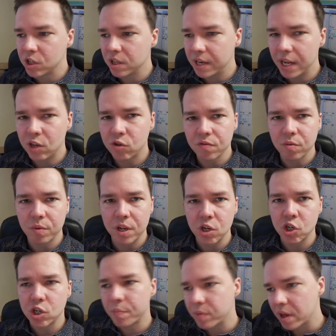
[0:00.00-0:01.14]
nature of the
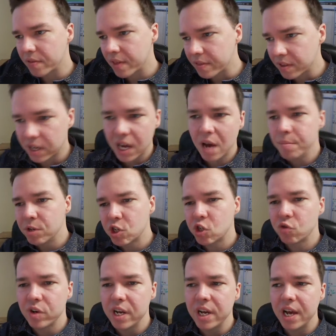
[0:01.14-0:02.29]
relationship, that the
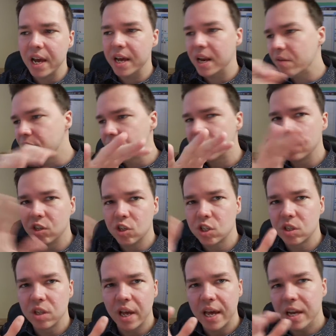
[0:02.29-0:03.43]
chemistry and everything,
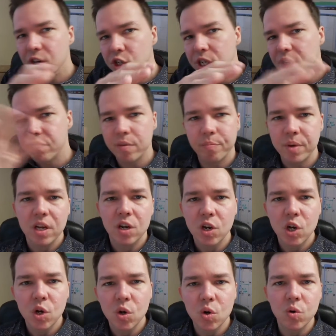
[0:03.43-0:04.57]
just the energy of it being
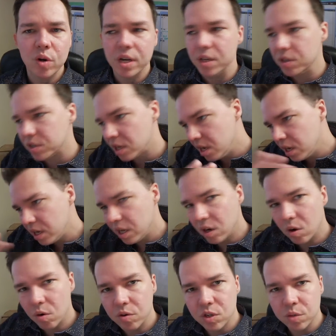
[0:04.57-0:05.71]
new is,
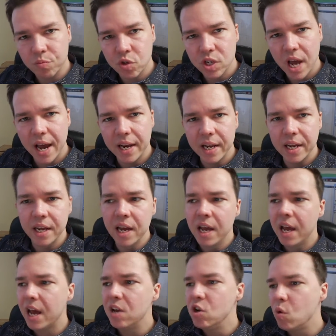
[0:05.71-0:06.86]
subsiding,
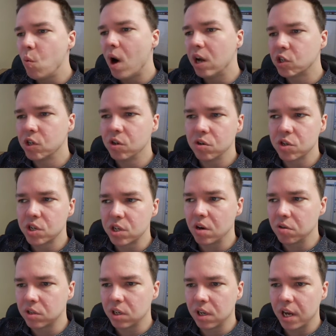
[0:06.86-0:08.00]
and you're watching her
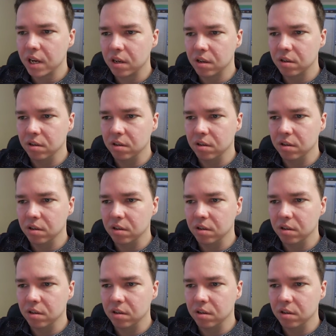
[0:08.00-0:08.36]
start to